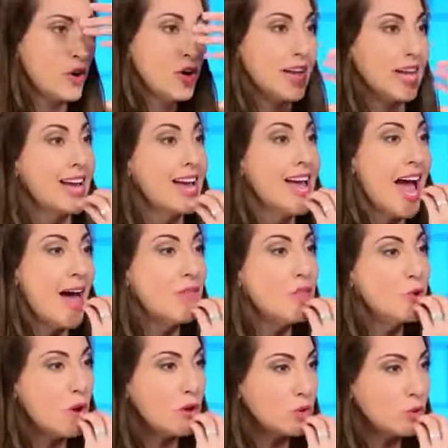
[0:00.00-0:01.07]
the hooding. And then
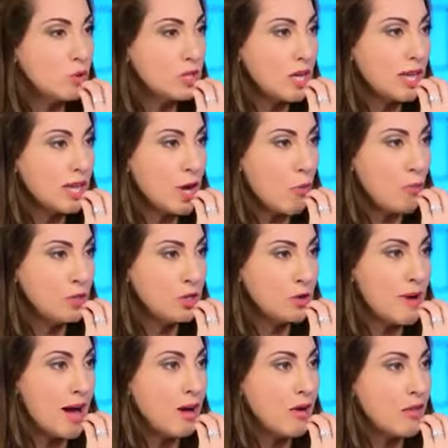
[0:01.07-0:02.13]
you also slightly opened your
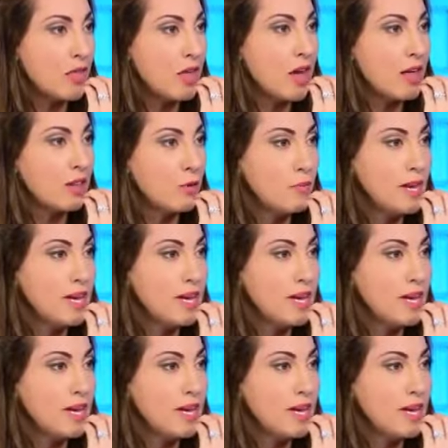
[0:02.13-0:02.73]
mouth a little